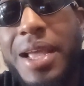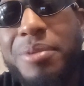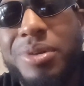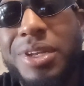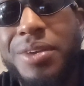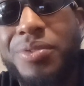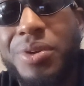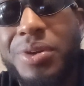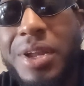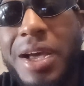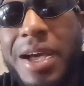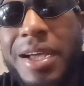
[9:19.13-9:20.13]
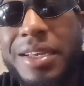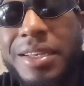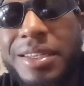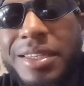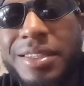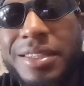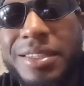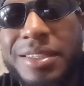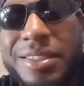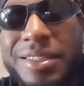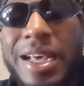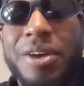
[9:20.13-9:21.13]
believe it or not,
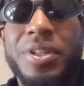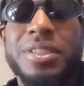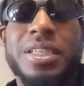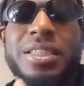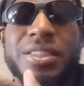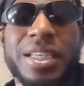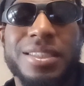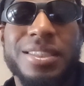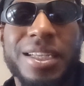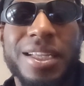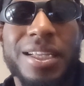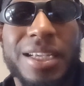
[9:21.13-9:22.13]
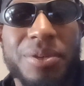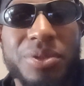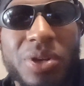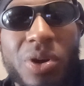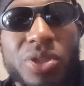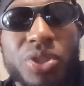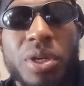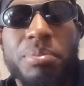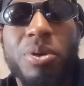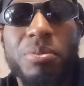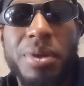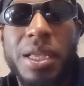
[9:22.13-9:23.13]
now this existed. It was called
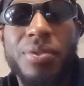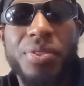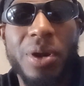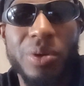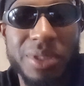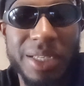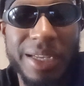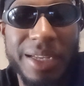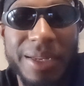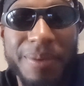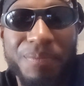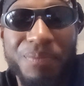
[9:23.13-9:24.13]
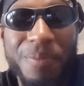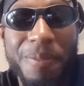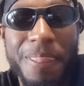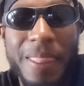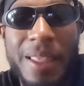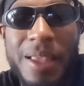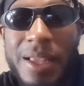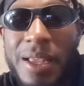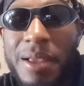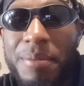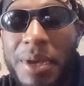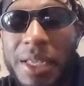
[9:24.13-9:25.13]
Triple B 13,
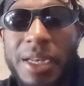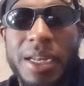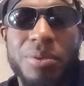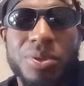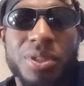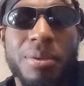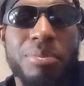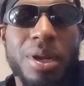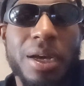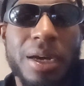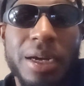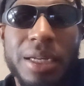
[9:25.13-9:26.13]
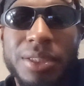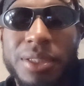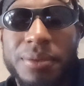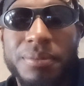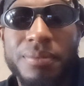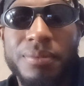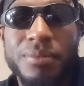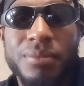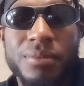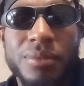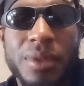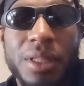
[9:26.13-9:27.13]
meaning it was the Bloods,
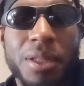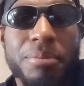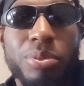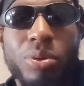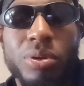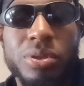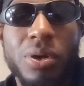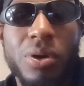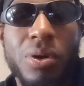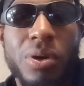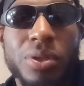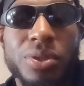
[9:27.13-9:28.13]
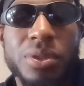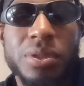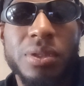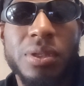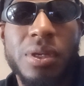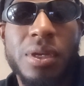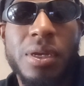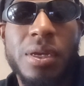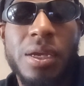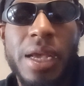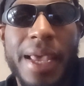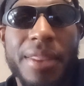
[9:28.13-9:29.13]
the Bulldogs,
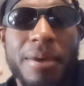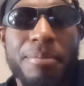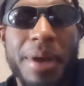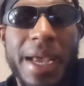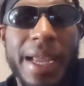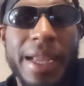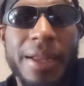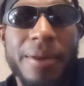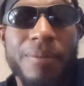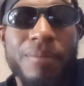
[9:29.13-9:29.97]
and the Bay